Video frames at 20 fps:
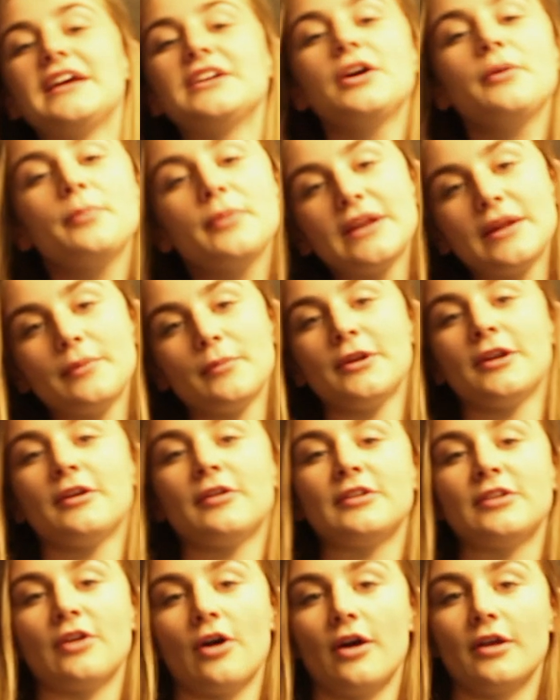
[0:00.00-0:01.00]
In our
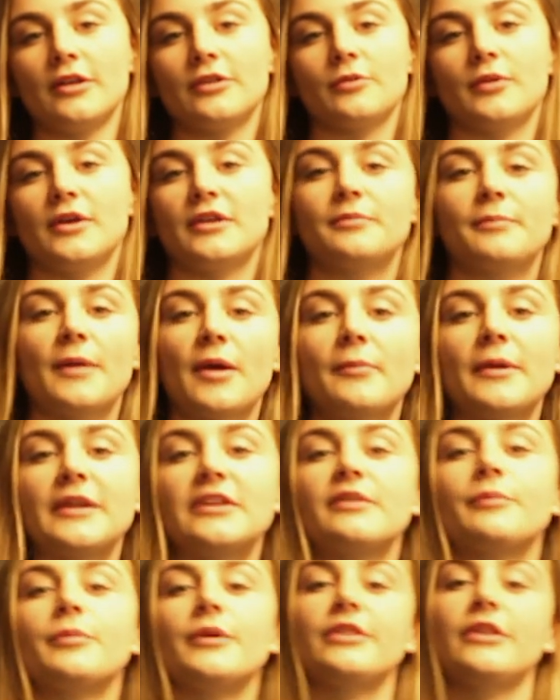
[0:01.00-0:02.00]
preliminary task, we
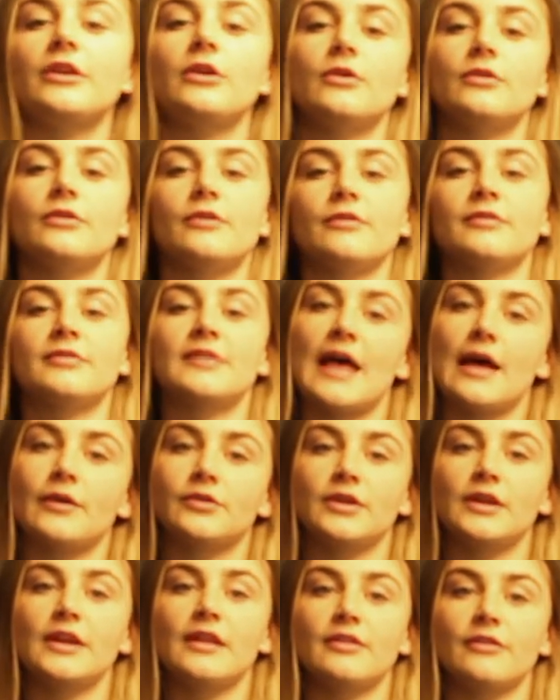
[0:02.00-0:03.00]
experimented with the use of
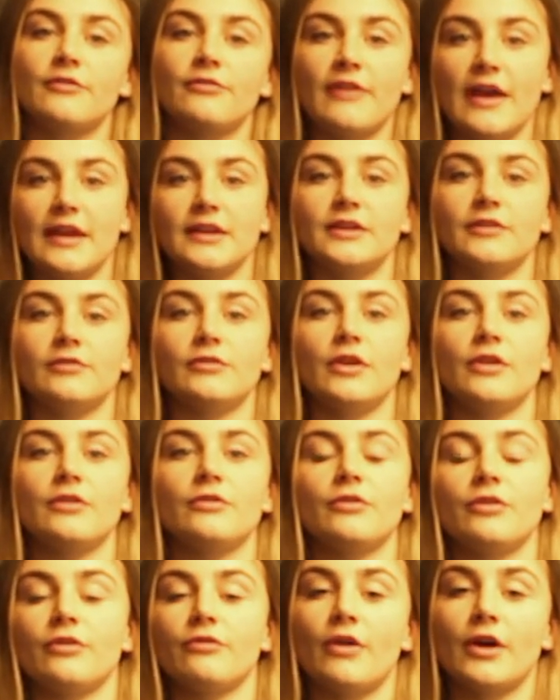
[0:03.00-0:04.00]
sound and its
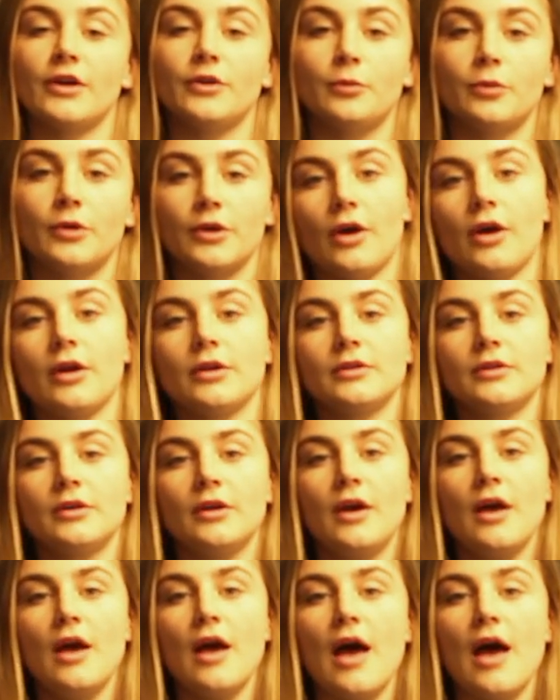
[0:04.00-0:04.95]
effectiveness for the final product.